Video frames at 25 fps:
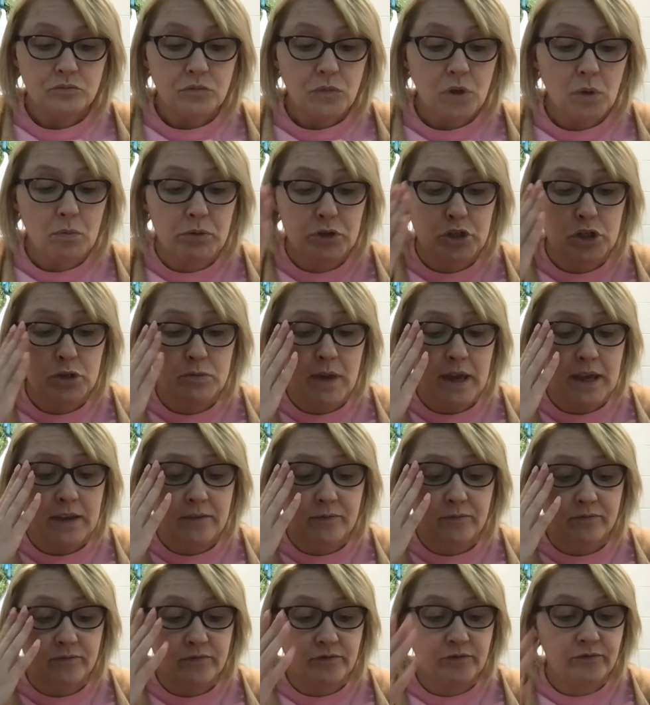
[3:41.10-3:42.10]
but you make
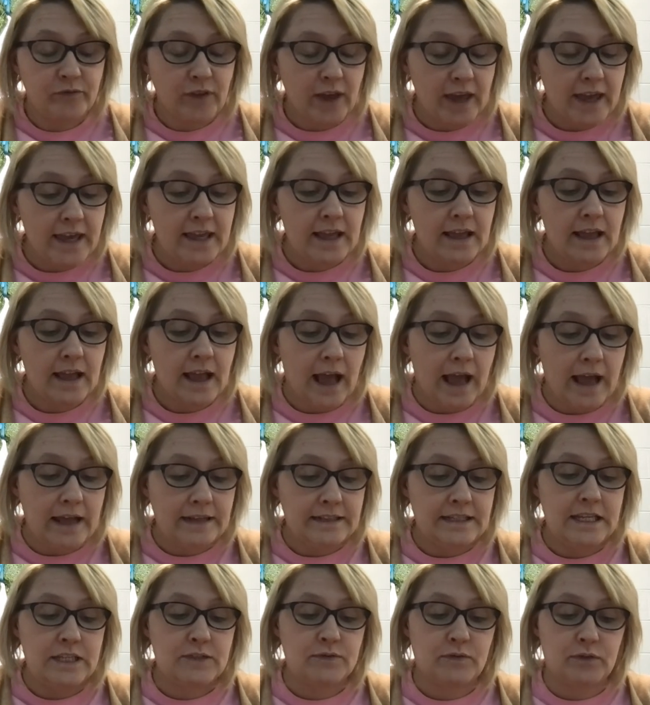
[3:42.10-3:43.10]
fake
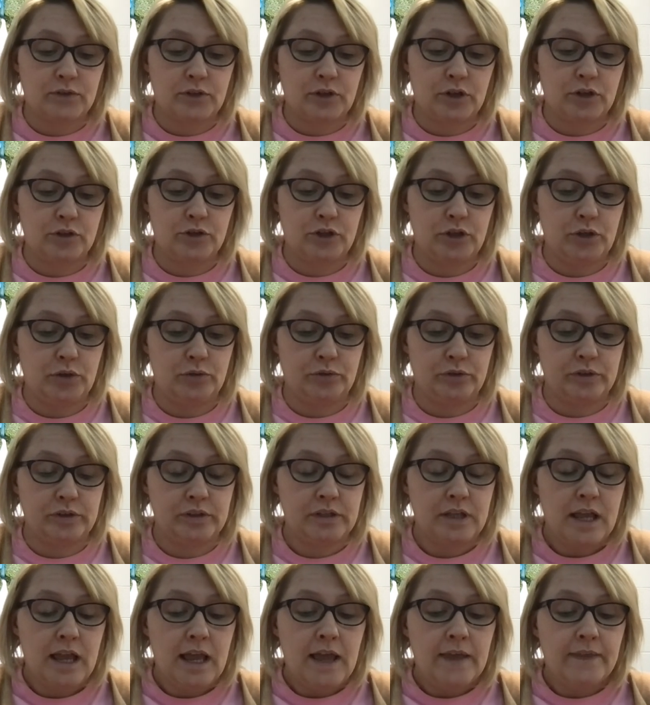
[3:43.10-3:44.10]
IDs for third children.
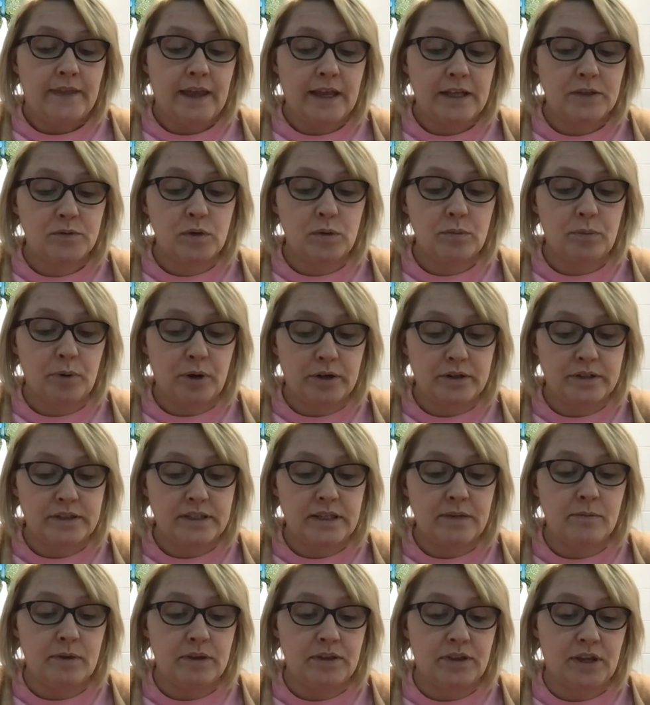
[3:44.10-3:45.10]
That's what Percy
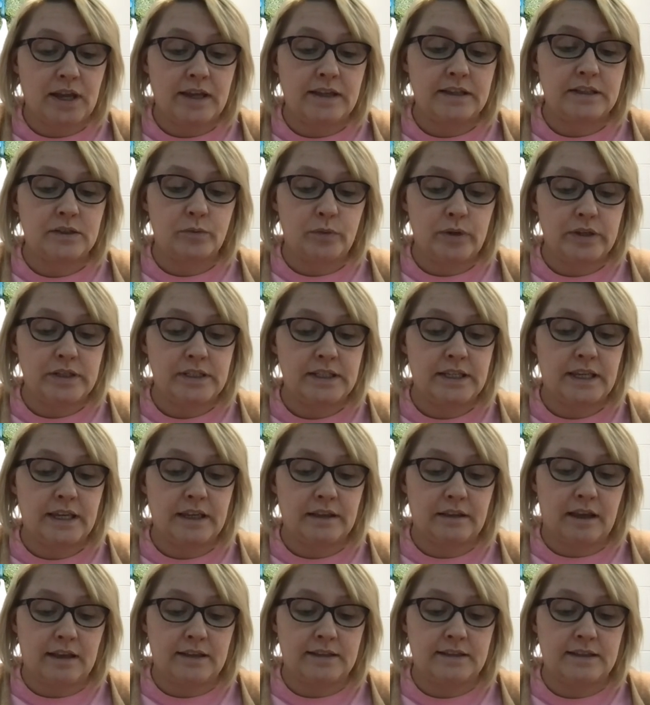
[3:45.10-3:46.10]
and Matthias went to get
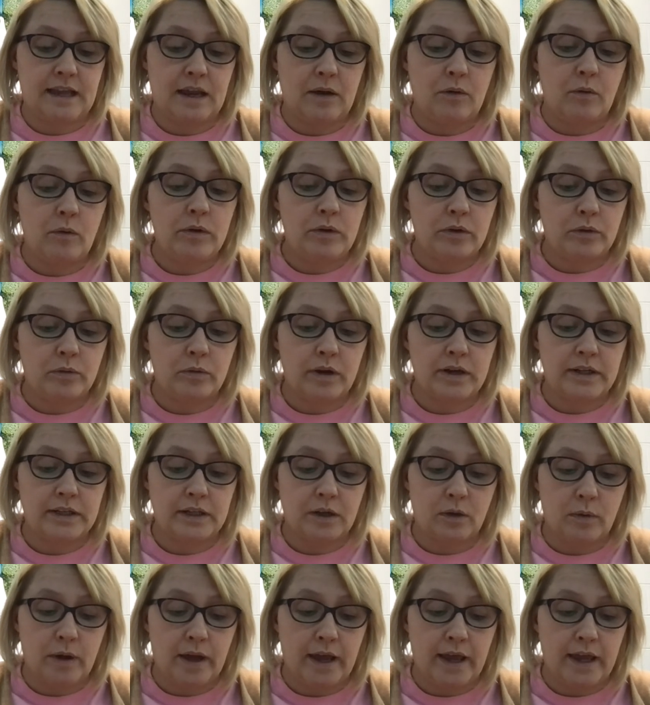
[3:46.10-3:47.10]
last night when we were running
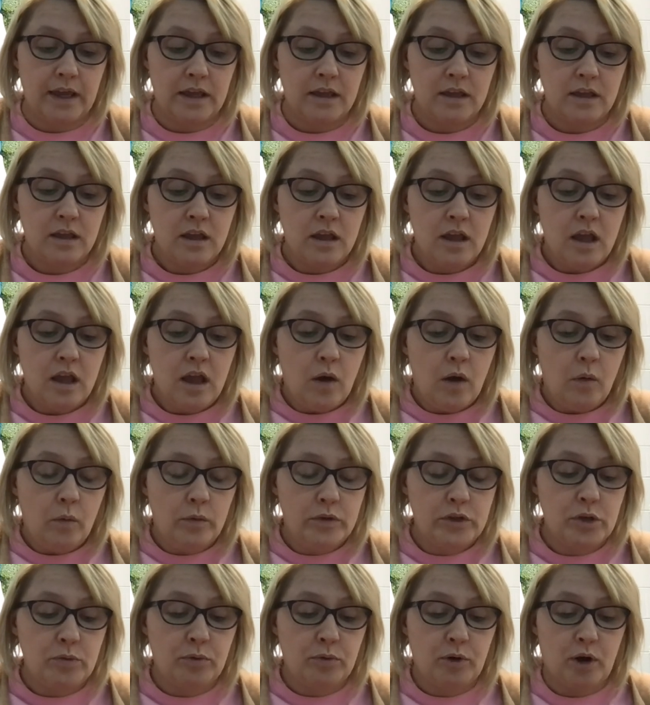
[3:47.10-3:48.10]
away,
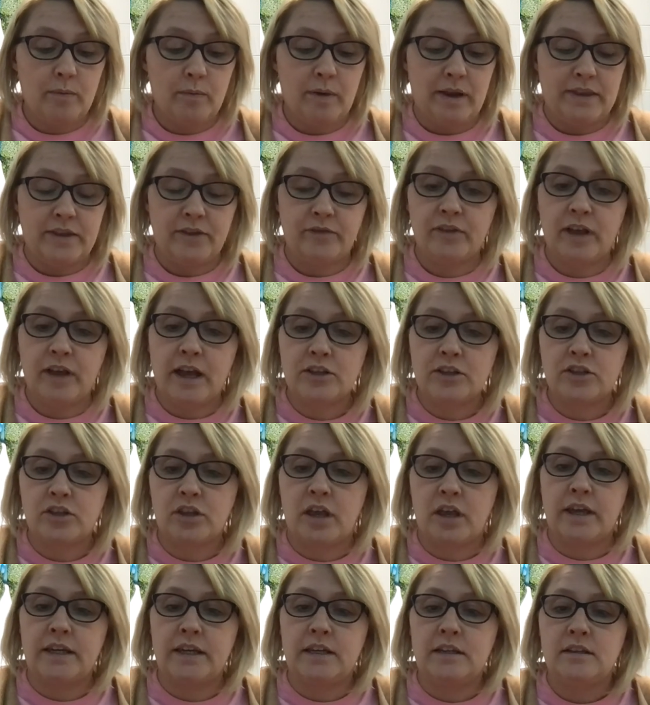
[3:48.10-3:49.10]
when you brought back the
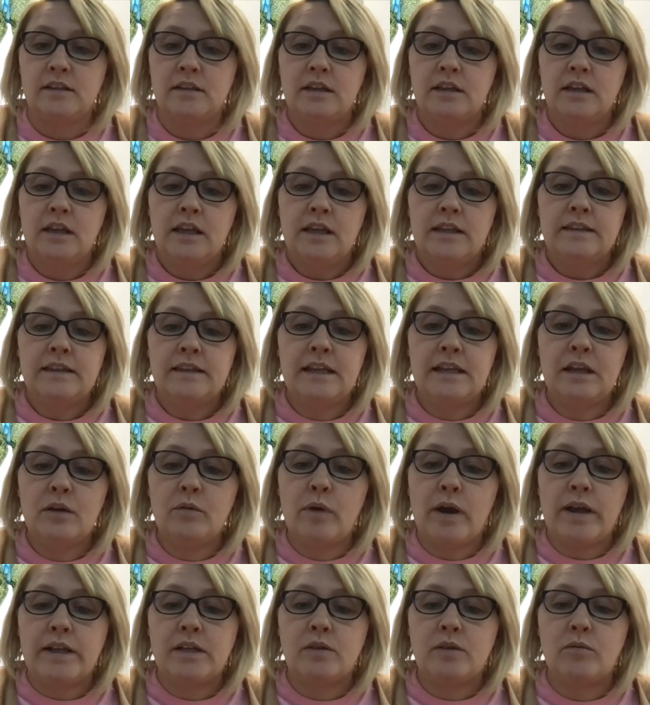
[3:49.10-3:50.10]
flashlight. Nina
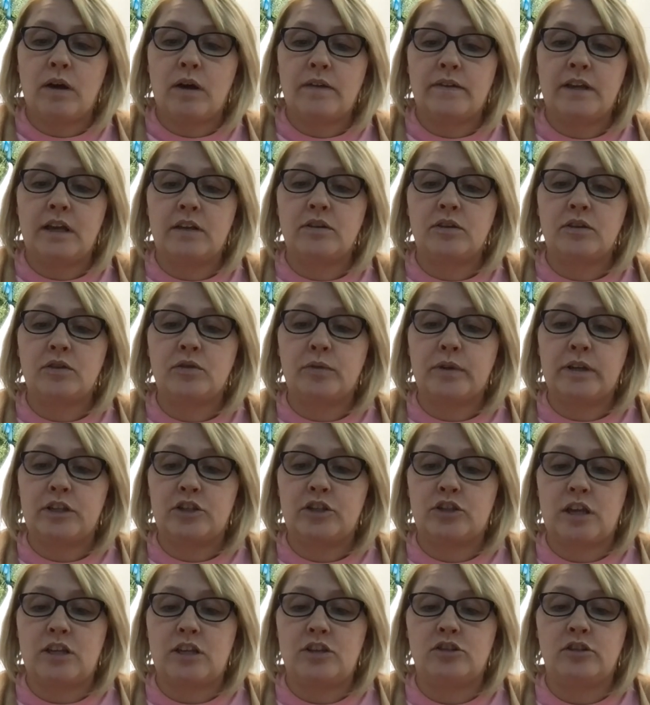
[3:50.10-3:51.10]
waited while the other three
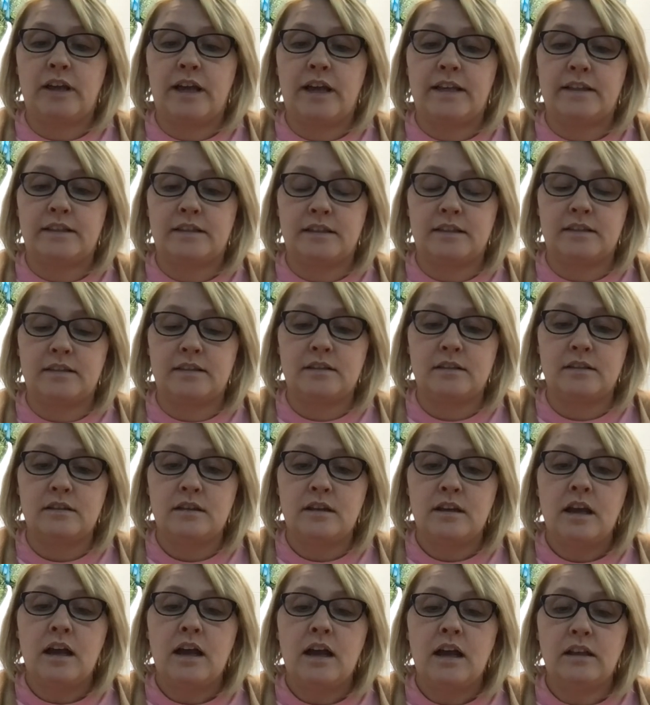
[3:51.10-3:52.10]
exchanged glances.
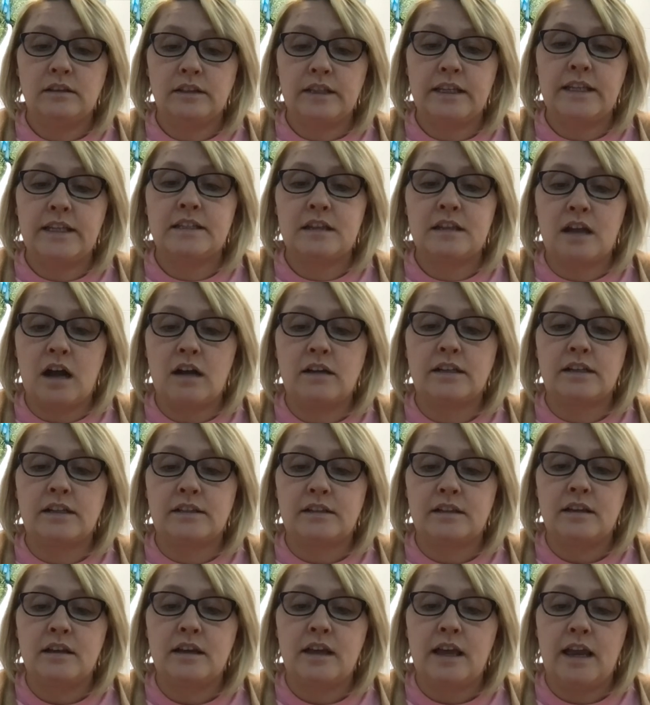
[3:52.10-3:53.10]
Aaliyah nodded,
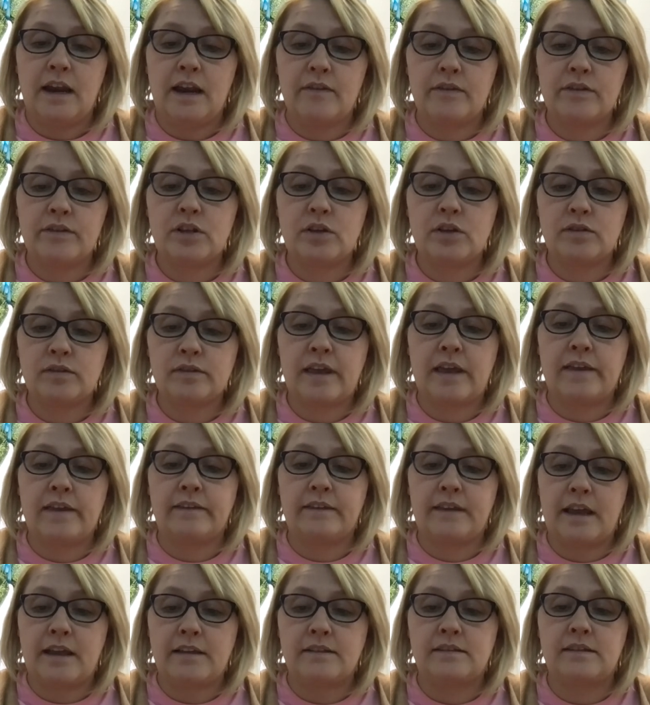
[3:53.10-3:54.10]
ever so
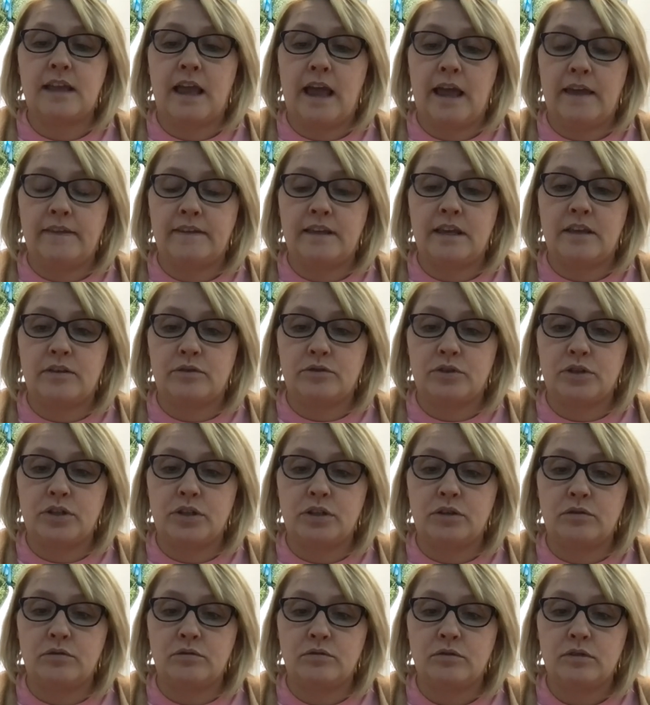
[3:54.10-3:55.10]
slightly at the other
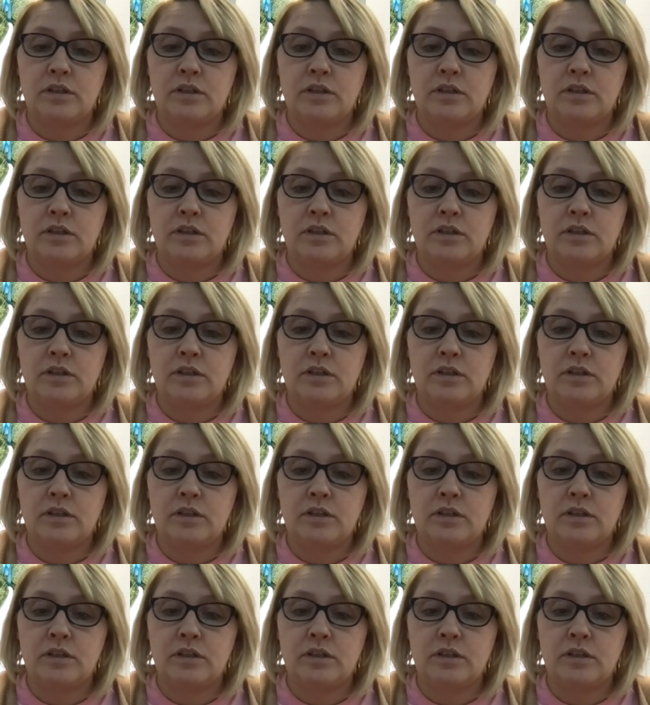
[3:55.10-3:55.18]
two.